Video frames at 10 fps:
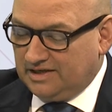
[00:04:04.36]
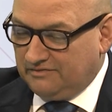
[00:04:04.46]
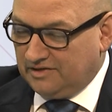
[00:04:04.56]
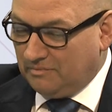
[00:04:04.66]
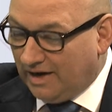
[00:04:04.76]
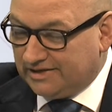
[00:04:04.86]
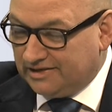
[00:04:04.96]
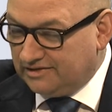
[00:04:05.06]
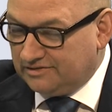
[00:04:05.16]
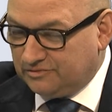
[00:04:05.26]
giving
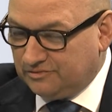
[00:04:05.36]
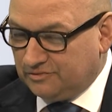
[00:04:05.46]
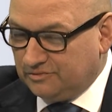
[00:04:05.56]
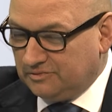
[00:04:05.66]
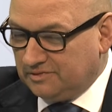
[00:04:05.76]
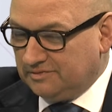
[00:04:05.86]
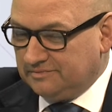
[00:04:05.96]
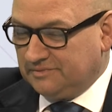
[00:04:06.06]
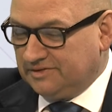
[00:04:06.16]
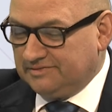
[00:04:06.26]
money to
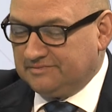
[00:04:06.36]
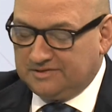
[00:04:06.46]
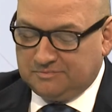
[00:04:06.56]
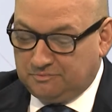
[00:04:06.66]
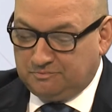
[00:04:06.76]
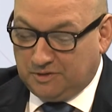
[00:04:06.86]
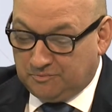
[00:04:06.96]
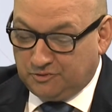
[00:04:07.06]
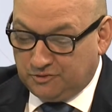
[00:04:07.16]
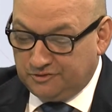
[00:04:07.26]
the
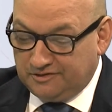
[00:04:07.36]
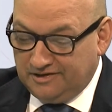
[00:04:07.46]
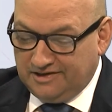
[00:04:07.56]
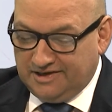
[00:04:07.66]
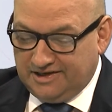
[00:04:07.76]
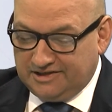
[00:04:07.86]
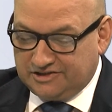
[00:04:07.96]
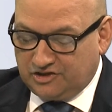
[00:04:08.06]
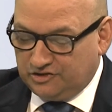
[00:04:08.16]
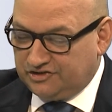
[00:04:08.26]
people
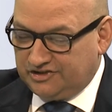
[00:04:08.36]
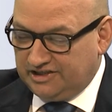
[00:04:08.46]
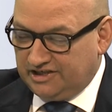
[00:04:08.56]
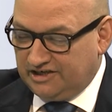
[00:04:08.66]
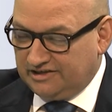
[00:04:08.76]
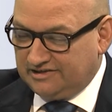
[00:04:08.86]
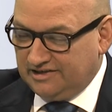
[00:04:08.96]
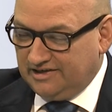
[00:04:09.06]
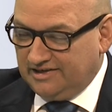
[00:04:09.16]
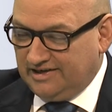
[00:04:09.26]
is considered
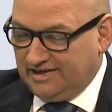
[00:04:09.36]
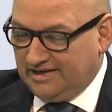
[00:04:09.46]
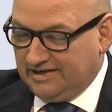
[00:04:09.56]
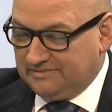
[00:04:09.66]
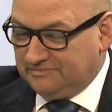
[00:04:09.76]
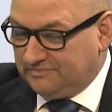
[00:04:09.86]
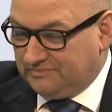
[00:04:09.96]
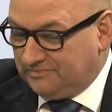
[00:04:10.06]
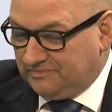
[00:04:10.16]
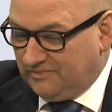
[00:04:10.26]

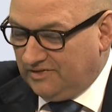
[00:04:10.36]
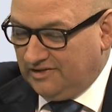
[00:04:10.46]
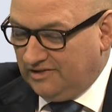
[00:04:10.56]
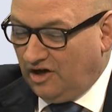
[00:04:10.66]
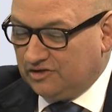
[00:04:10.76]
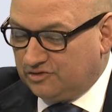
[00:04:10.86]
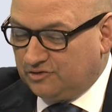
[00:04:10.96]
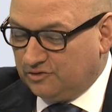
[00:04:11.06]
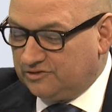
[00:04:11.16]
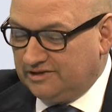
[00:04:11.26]
not
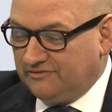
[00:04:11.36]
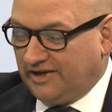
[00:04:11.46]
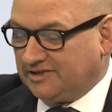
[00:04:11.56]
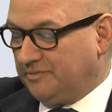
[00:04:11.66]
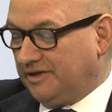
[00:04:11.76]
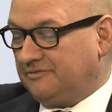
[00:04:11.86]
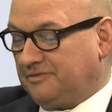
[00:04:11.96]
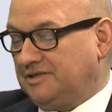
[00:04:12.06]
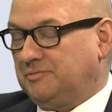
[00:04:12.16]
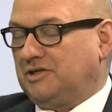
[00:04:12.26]
good investment,
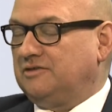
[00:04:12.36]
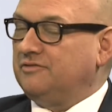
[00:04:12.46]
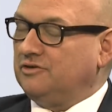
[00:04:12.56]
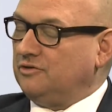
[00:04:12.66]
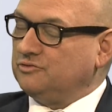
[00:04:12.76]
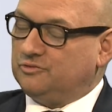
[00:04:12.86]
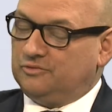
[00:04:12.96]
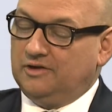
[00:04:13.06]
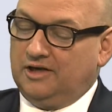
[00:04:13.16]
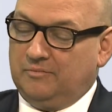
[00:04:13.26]
especially for those
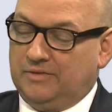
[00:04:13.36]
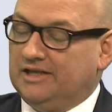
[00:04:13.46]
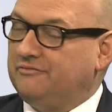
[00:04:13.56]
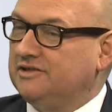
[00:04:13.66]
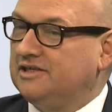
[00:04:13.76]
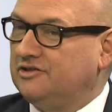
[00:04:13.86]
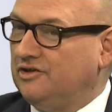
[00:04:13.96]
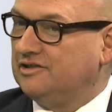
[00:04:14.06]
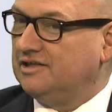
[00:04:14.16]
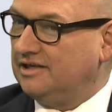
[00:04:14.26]
who benefited
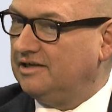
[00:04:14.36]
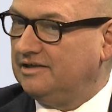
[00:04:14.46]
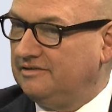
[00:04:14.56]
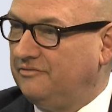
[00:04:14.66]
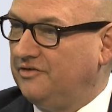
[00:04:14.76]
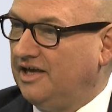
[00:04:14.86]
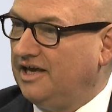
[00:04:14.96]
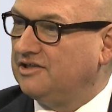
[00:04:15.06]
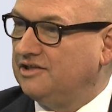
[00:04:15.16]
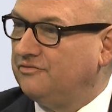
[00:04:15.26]
on the
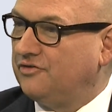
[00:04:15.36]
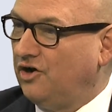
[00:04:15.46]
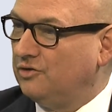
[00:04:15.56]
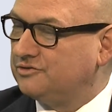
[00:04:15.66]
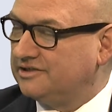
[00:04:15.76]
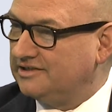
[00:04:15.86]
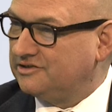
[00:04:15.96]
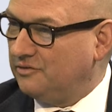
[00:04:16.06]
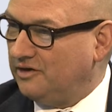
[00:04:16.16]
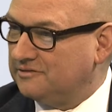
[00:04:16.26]
VAT frauds and
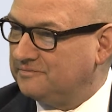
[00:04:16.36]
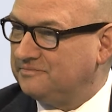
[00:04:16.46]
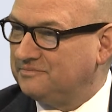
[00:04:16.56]
so on.